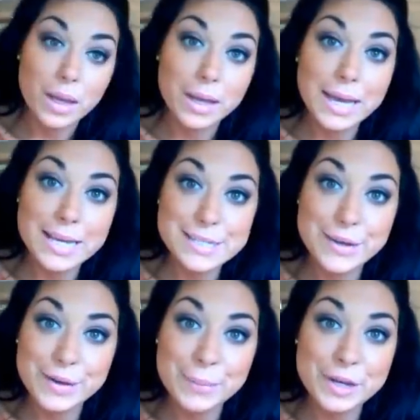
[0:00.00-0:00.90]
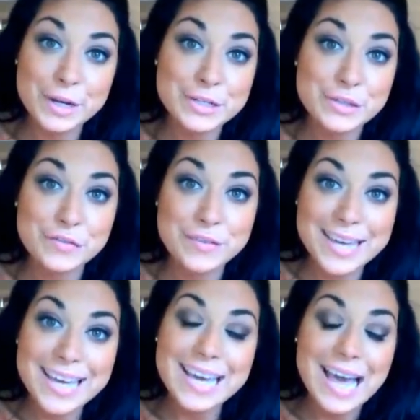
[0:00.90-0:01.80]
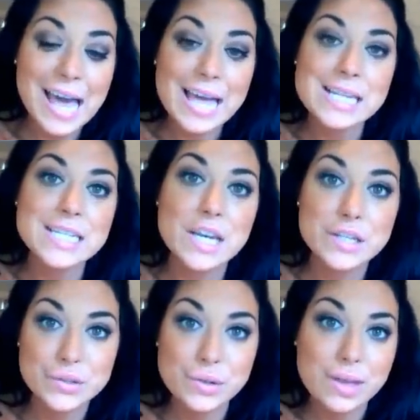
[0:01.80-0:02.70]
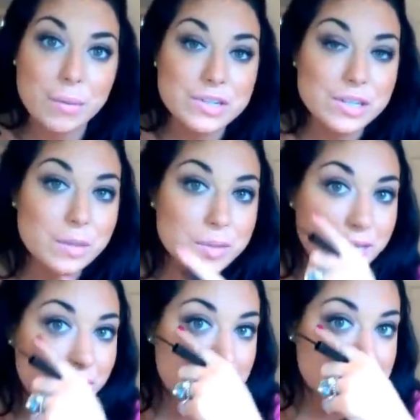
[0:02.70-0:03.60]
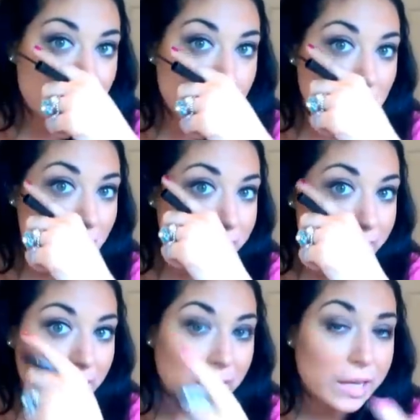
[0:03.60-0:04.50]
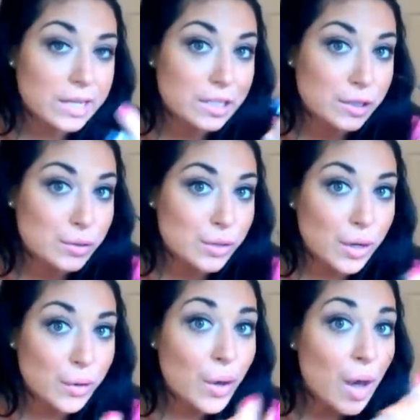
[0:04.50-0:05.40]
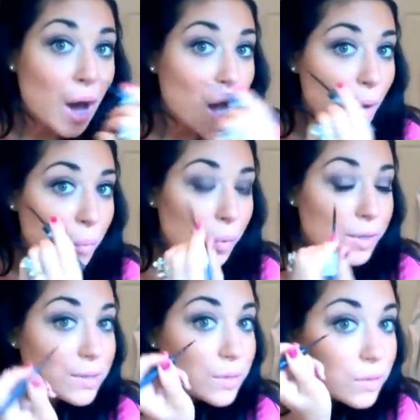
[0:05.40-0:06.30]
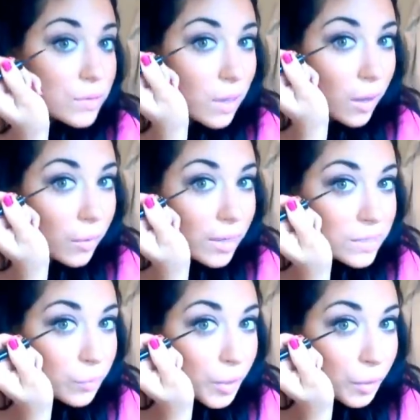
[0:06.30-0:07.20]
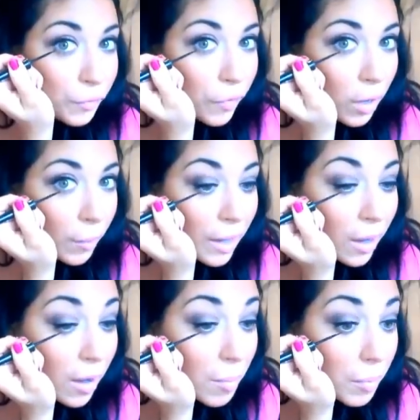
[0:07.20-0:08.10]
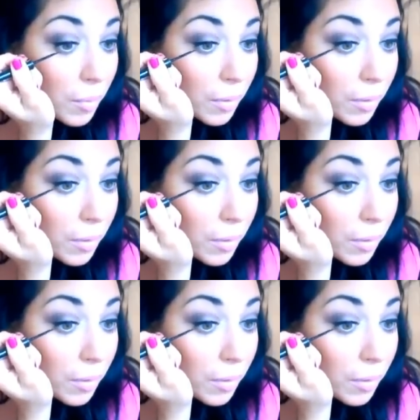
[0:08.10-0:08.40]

Okay, so now we're going to do the flick, and to do that we're just going to pretend that this lower line here continues to go upwards, so as if we're going to follow it up.